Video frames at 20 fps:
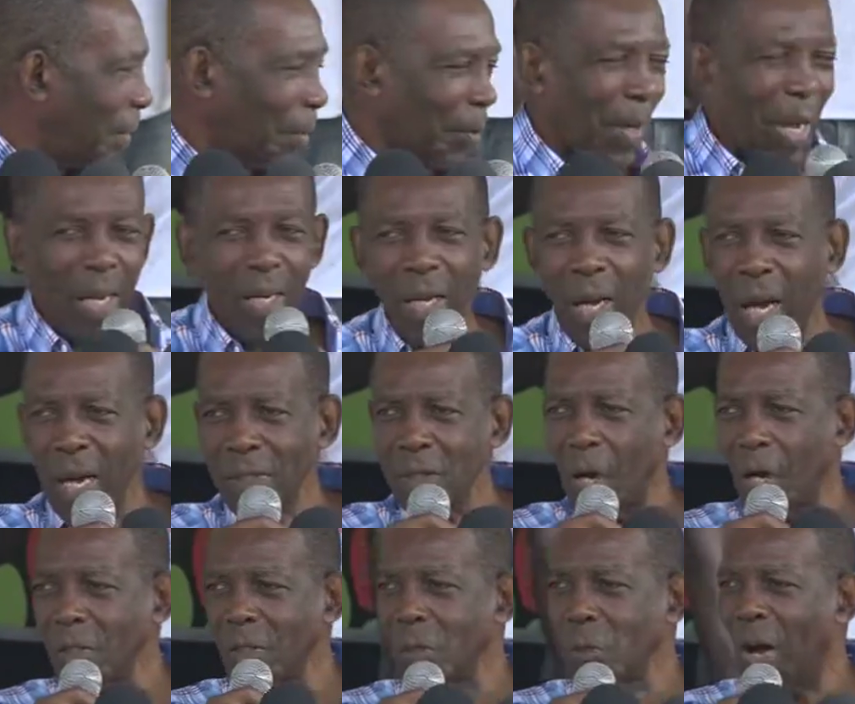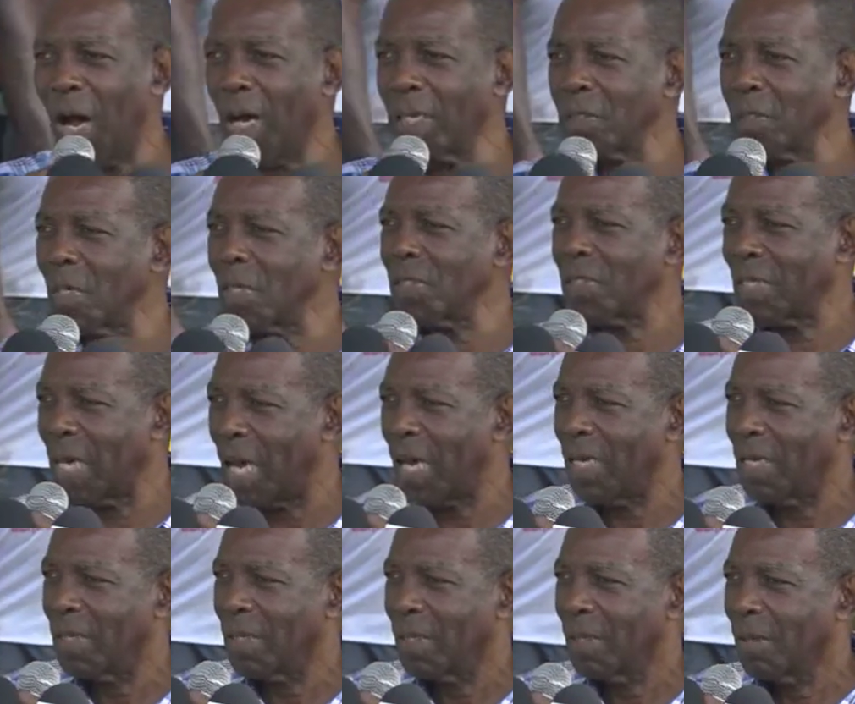Well, I just want to say,
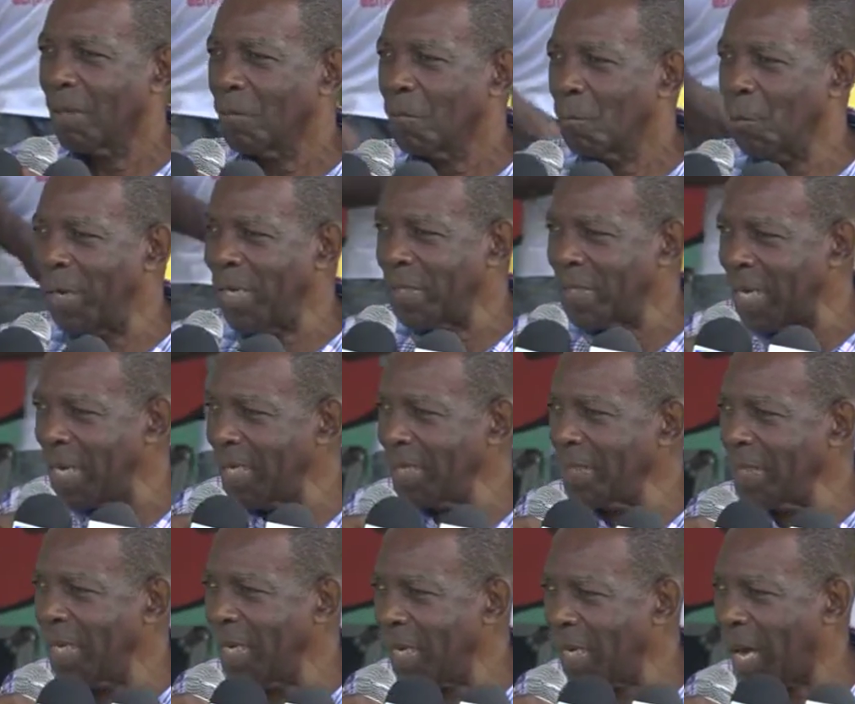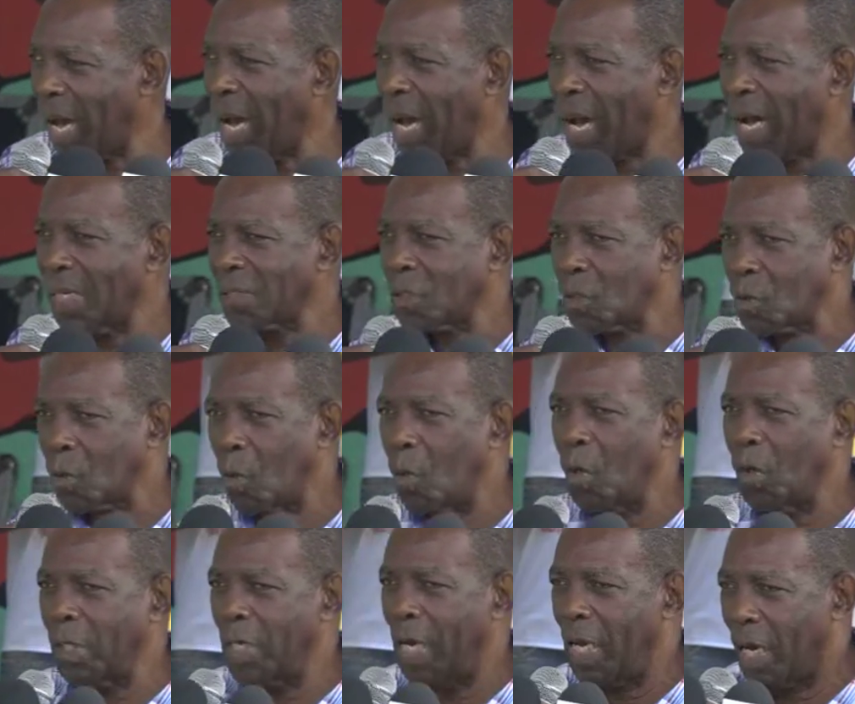within the last
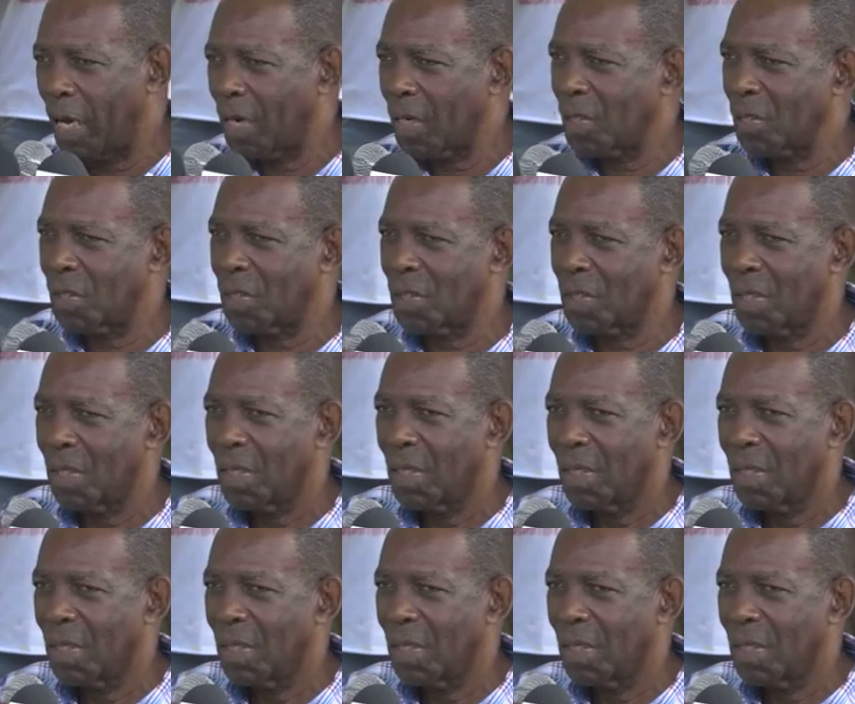2 years,